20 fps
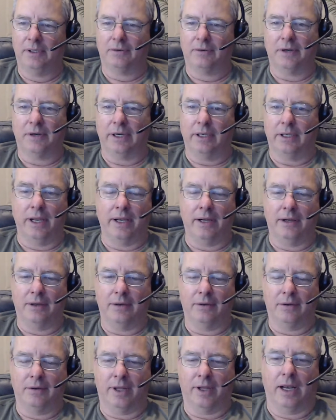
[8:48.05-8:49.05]
right
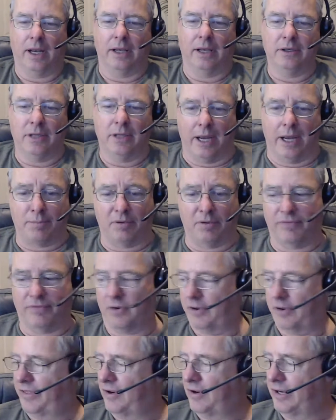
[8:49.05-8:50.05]
now, and I
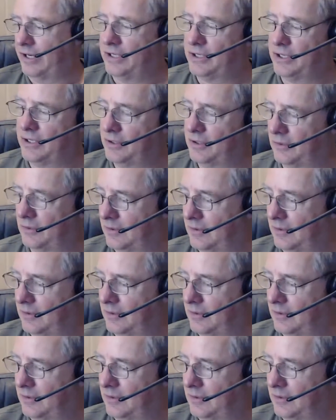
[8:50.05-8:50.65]
prefer 32,